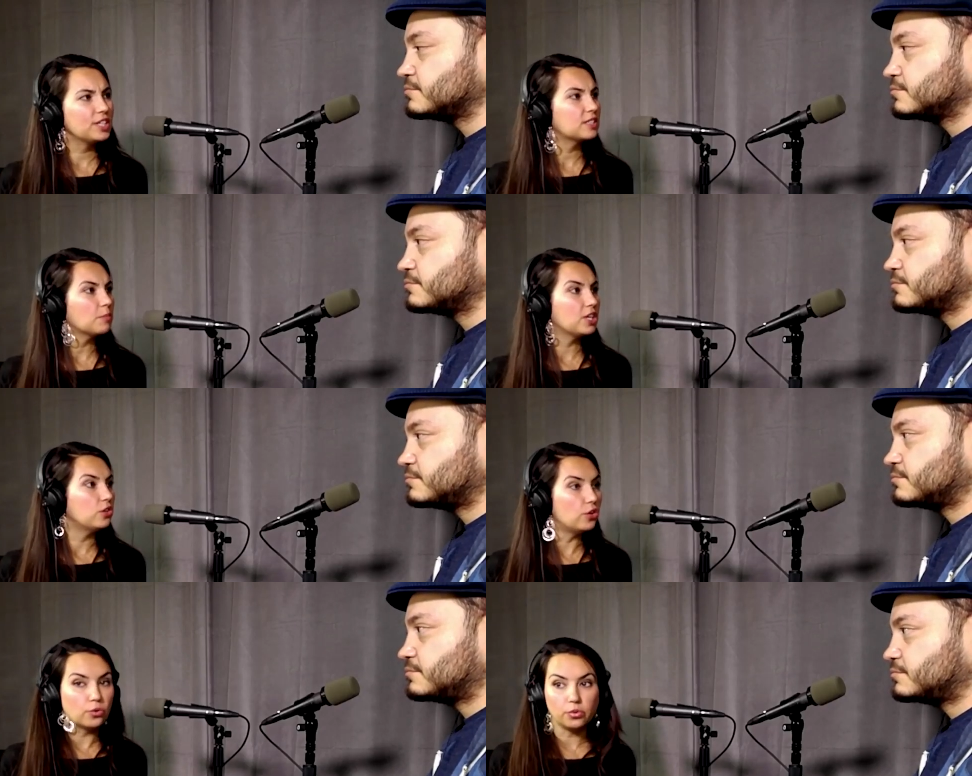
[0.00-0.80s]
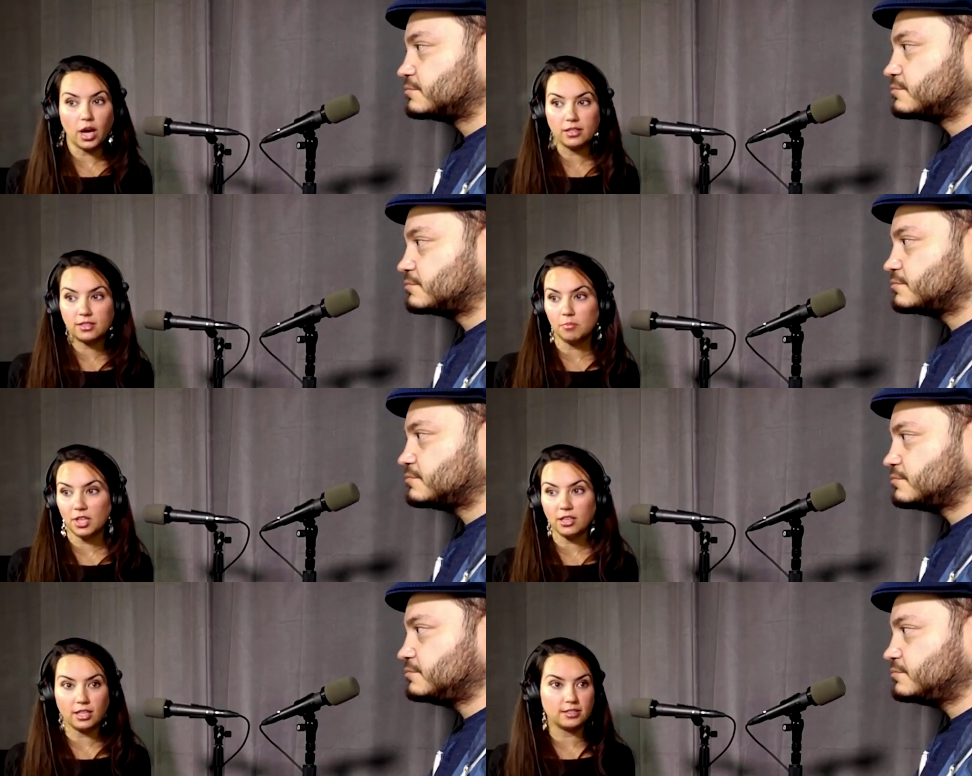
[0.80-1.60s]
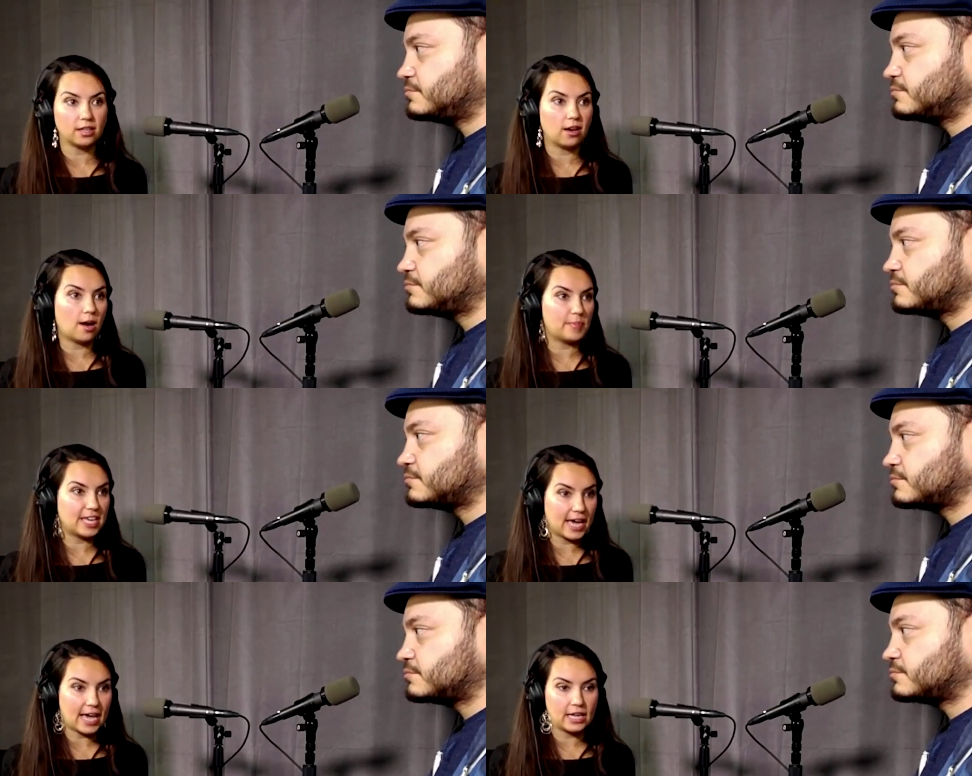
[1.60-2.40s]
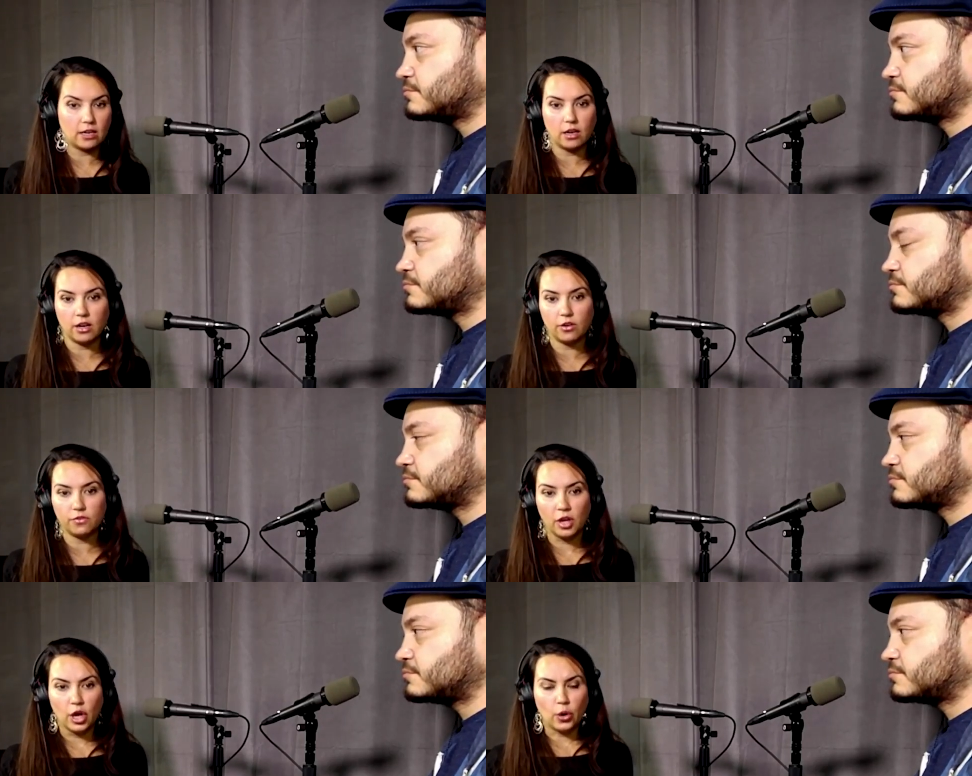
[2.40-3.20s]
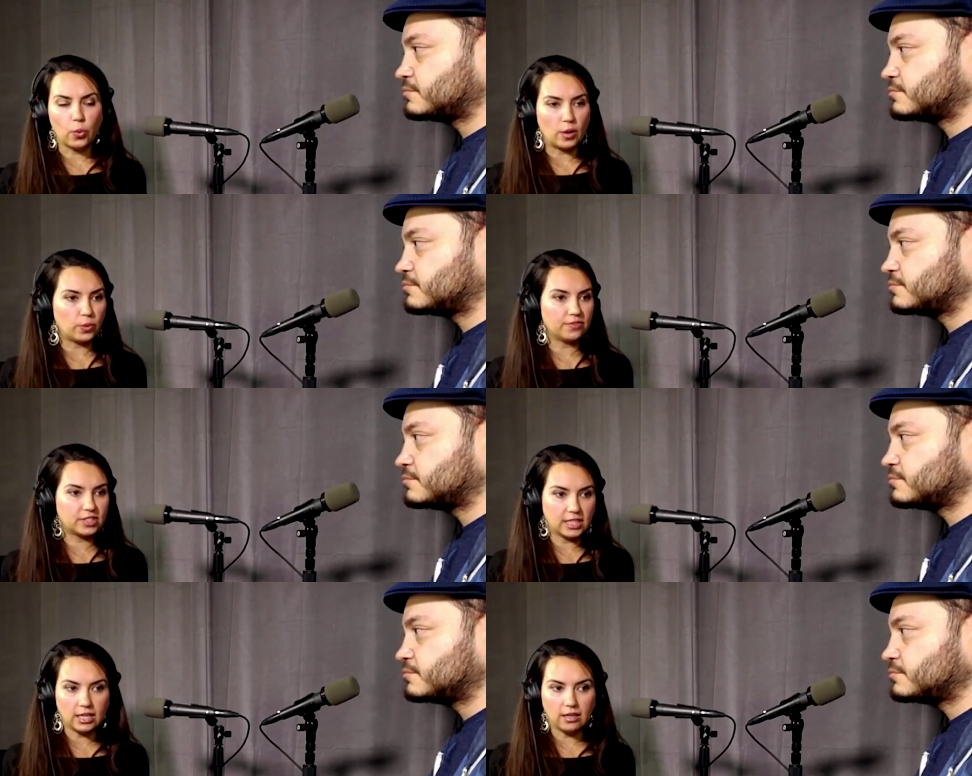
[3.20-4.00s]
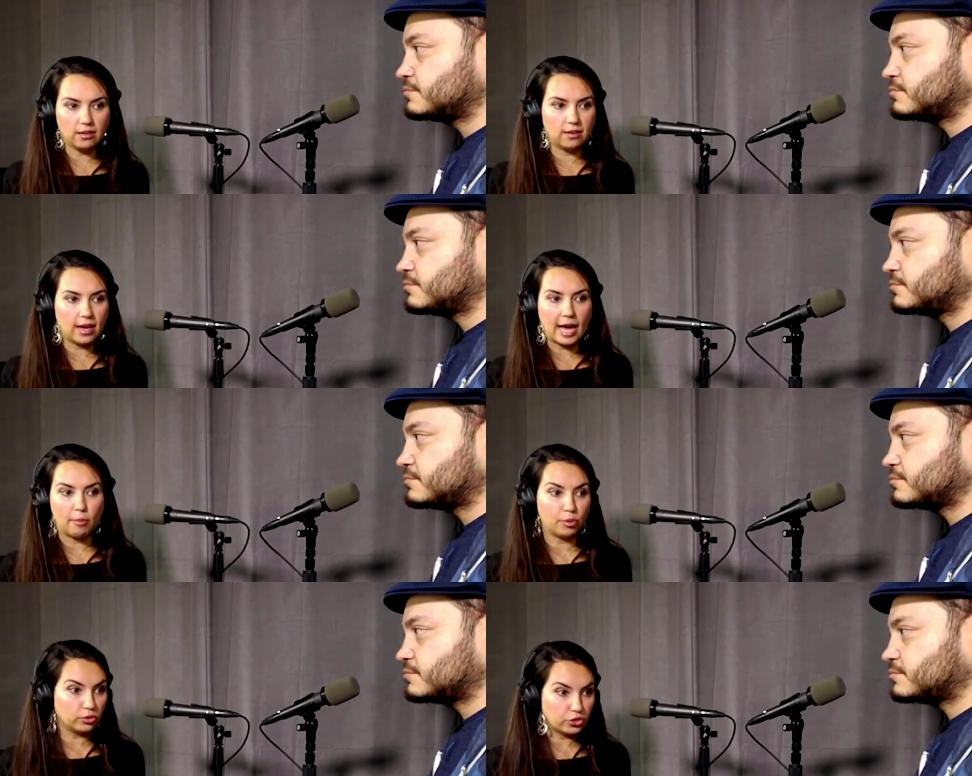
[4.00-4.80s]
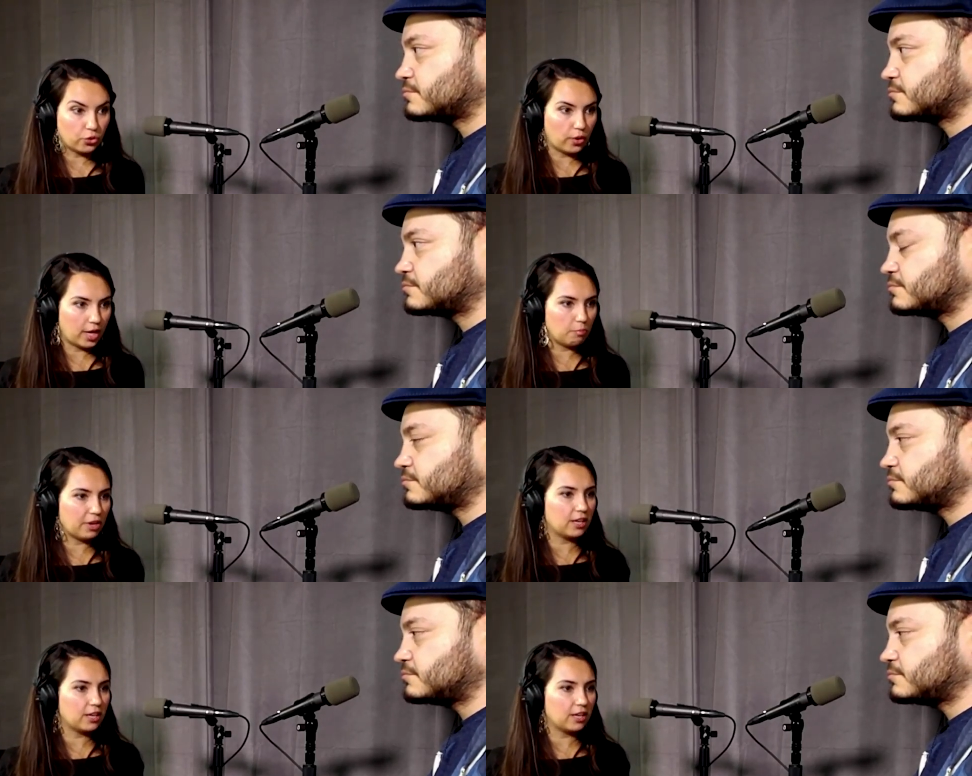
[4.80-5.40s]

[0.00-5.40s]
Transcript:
Speaker 1: Doing something new, not something that's a copycat of what we've seen Apple doing.